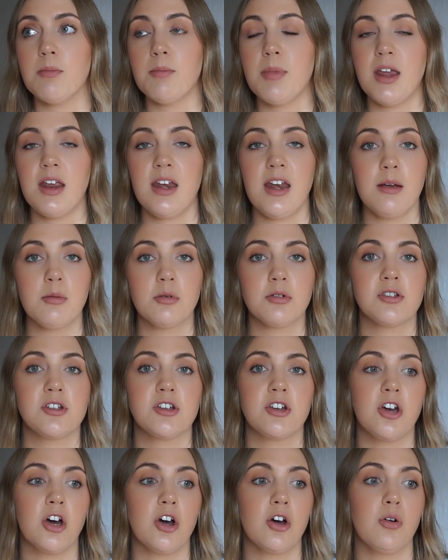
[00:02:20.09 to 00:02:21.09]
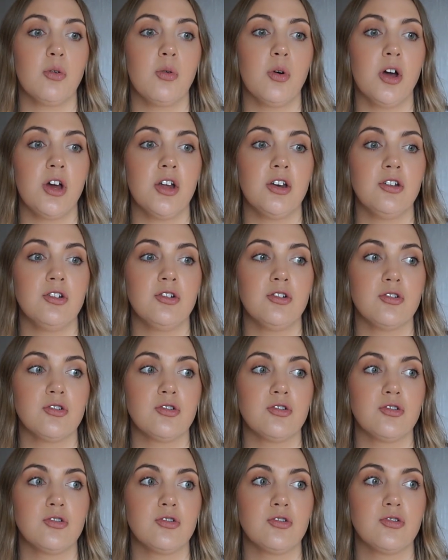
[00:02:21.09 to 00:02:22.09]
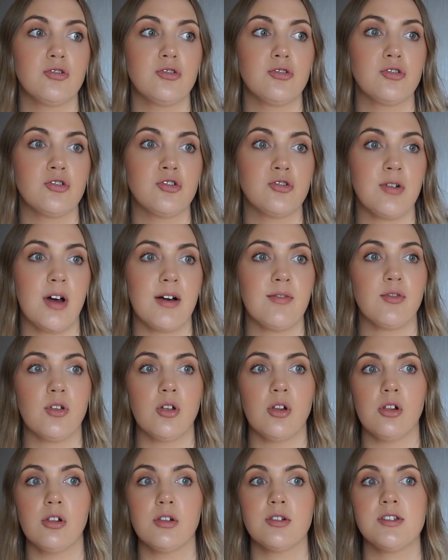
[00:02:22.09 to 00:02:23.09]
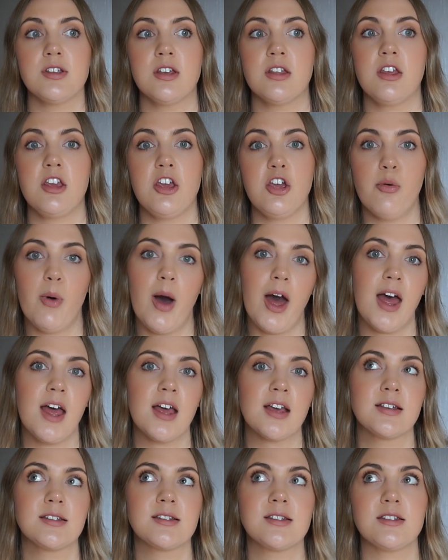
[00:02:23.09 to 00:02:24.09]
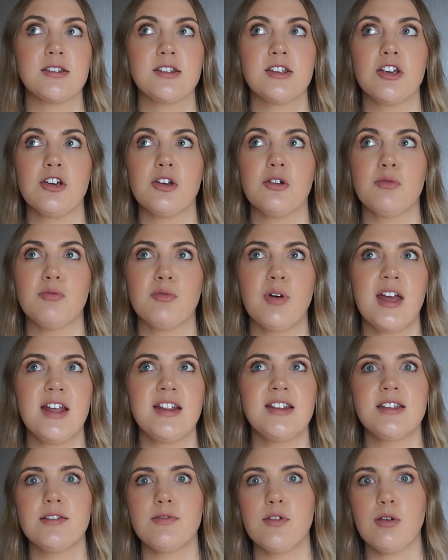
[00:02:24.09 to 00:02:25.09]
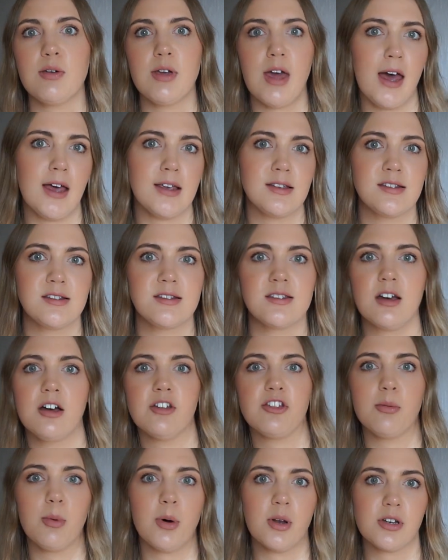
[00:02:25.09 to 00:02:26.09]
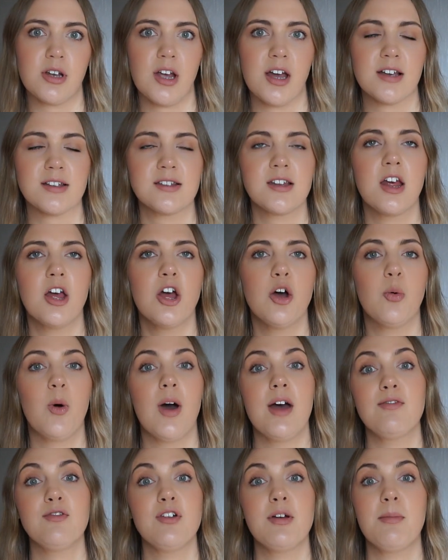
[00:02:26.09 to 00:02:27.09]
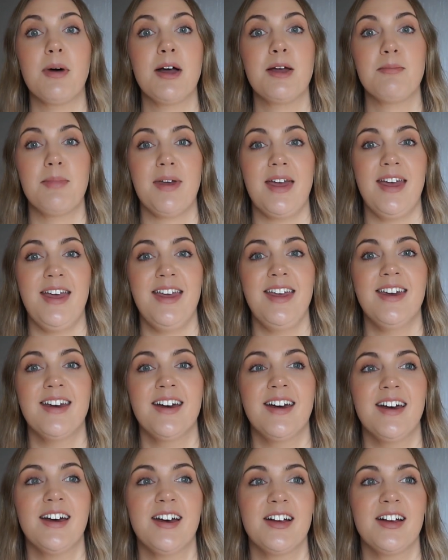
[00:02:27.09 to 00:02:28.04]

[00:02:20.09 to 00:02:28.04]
being able to go and travel to the US to interview guests on the podcast, whatever it might be,